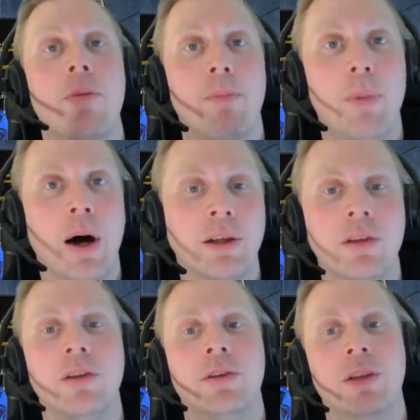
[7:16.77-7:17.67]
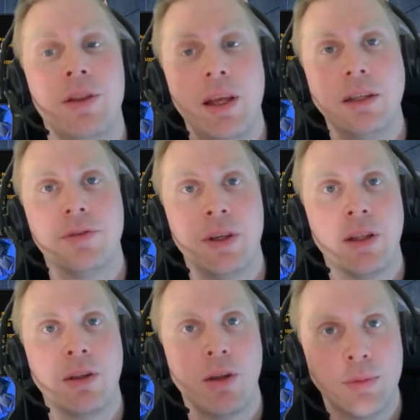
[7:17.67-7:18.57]
But the next thing
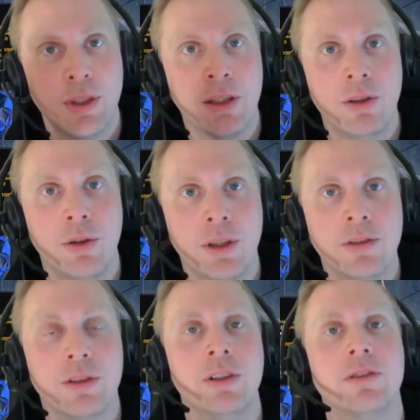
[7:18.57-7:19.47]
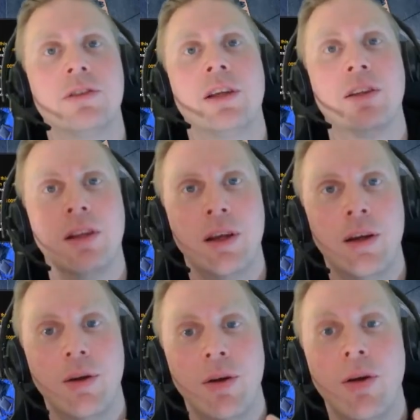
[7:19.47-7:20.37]
that comes into this is that
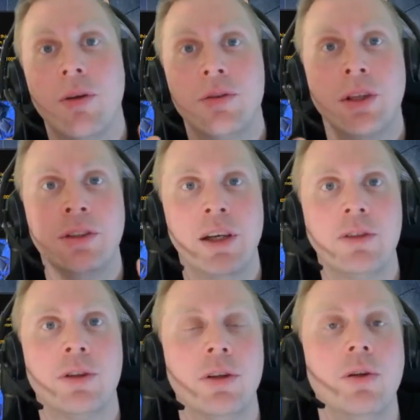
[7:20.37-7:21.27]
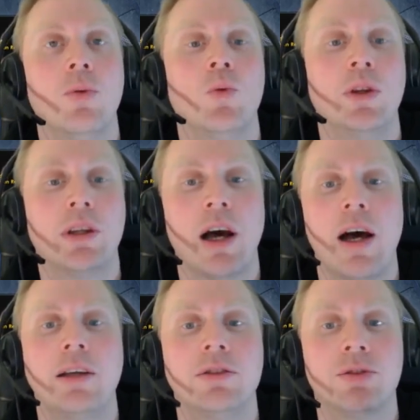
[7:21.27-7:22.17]
the general with the
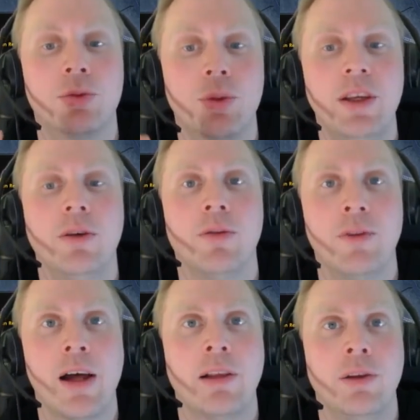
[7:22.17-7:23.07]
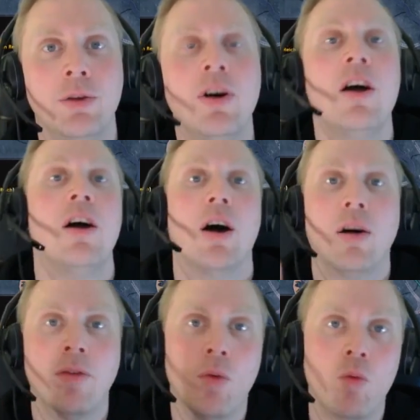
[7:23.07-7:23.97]
highest recon value
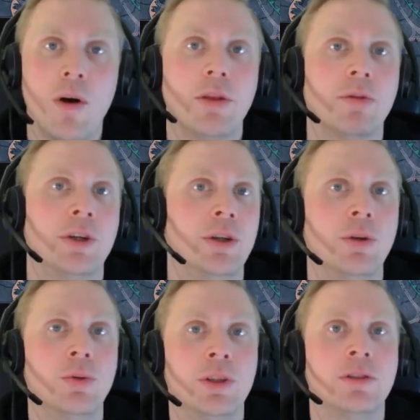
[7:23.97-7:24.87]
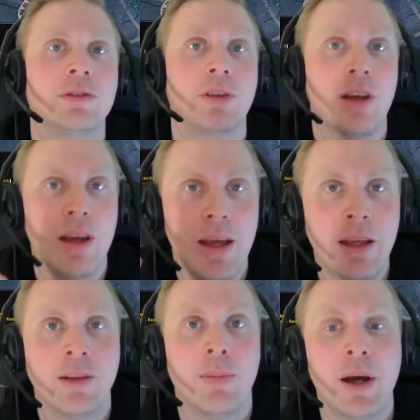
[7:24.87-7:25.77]
of one of their units
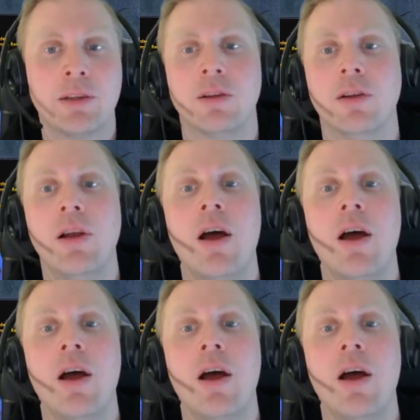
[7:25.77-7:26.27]
in the battle